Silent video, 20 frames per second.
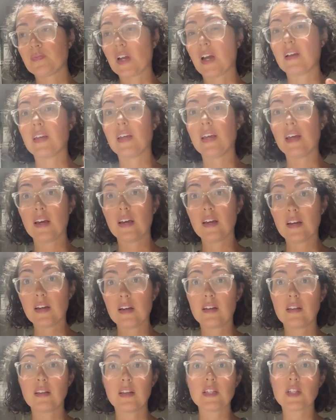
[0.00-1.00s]

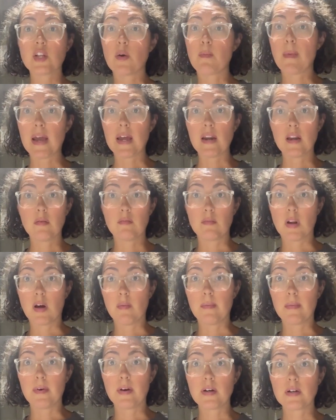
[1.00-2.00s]
Again, these are made up
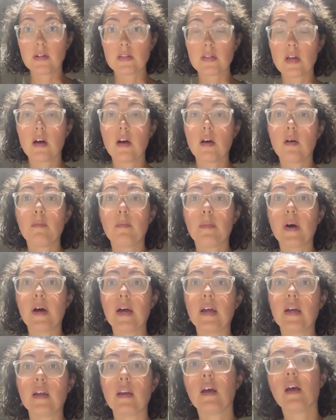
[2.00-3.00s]
numbers,
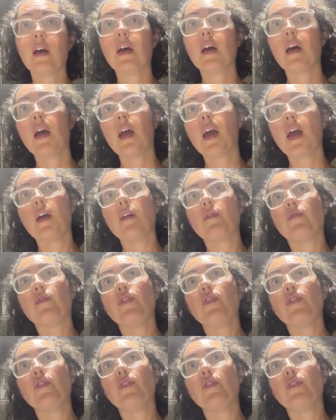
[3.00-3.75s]
but if